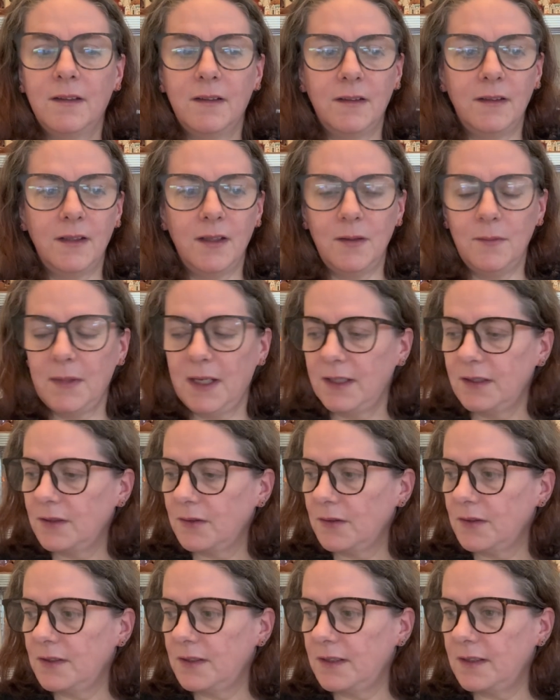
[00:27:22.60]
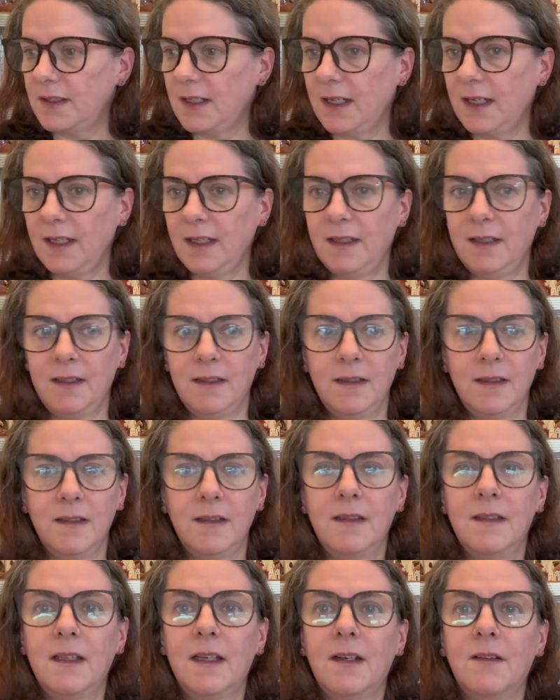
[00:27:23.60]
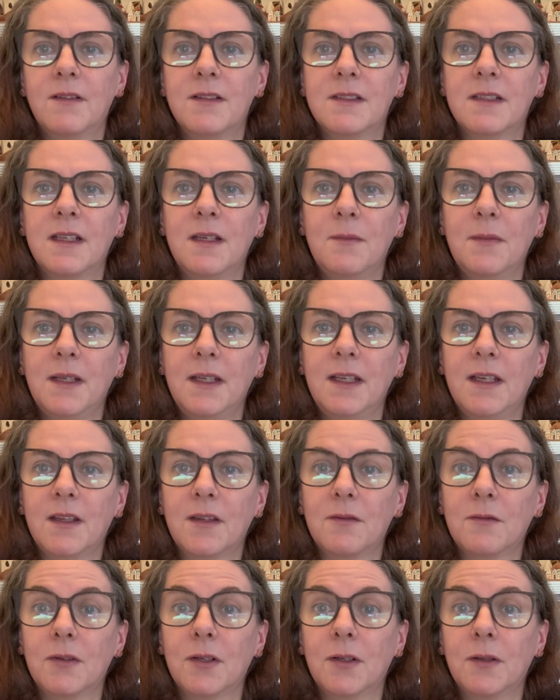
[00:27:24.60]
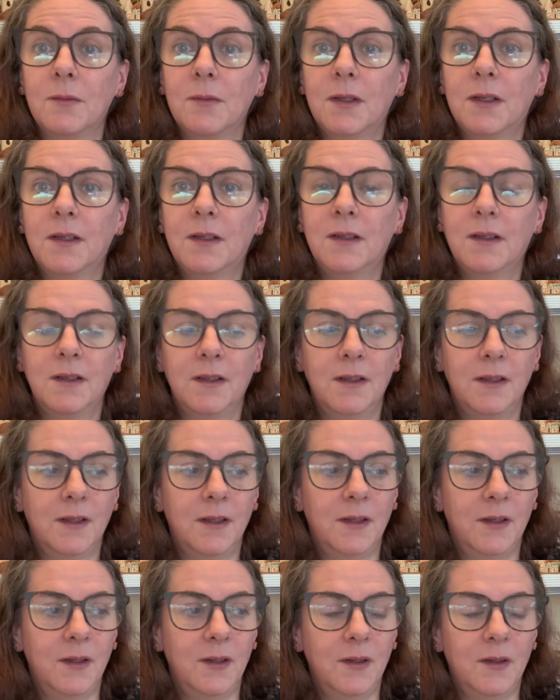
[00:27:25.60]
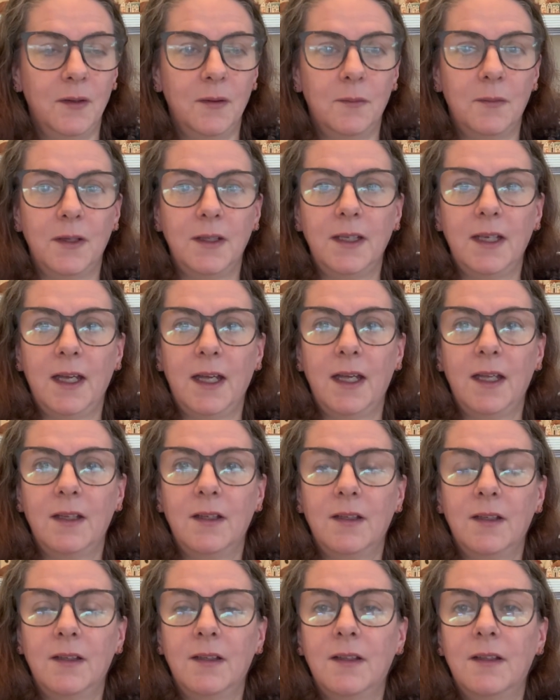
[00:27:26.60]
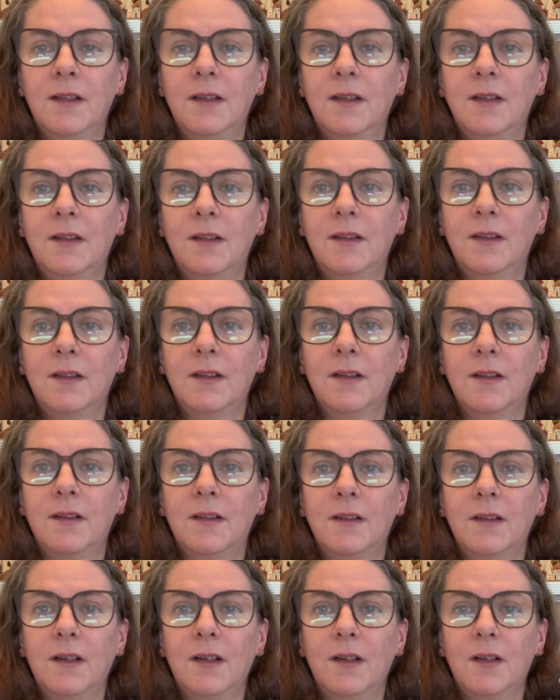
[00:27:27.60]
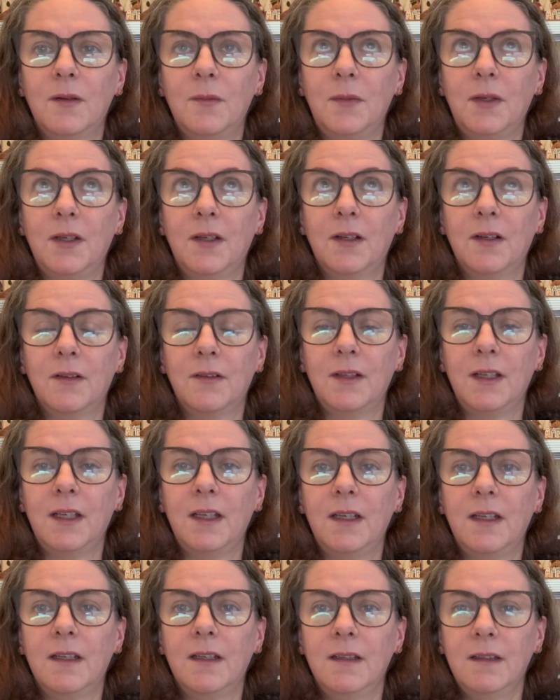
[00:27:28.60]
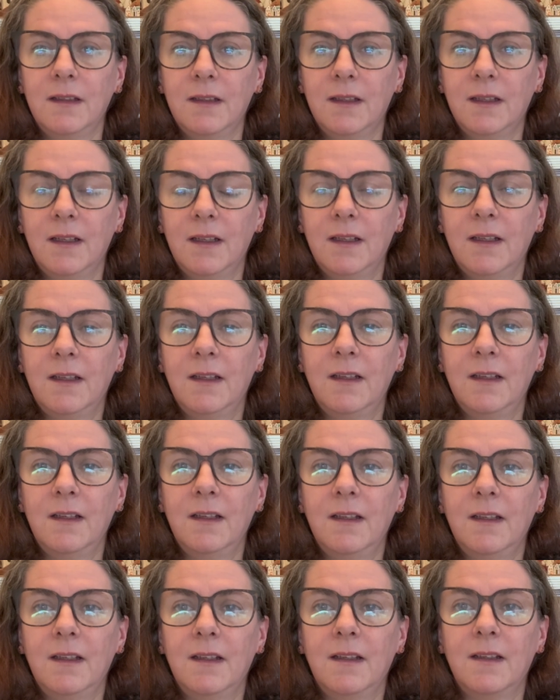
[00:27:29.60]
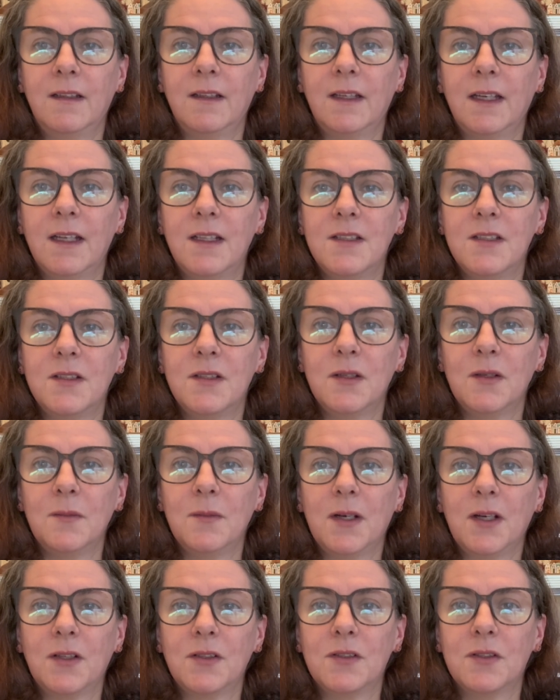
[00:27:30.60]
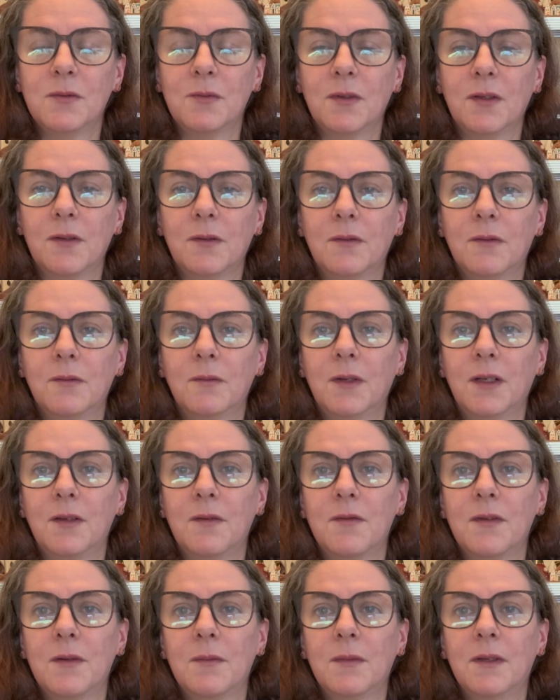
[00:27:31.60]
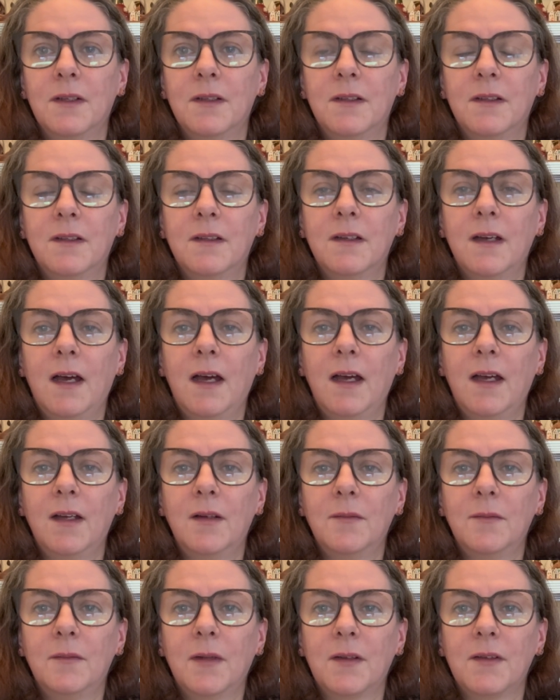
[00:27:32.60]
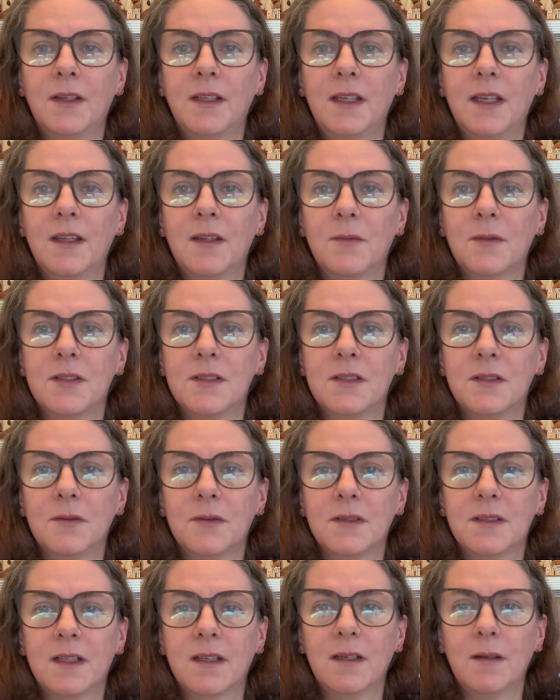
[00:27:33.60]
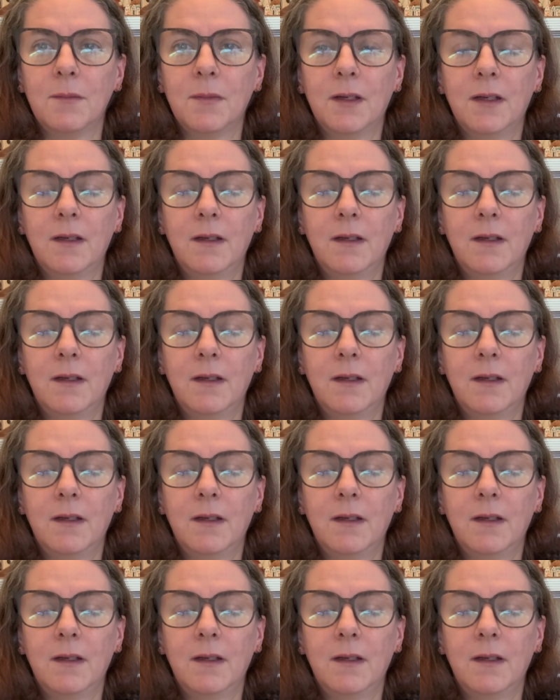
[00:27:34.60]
no mad dogs today, they're asleep in the other room. But yeah, I hope you can't hear the kids too much. Well, one of them. I think the other one's still asleep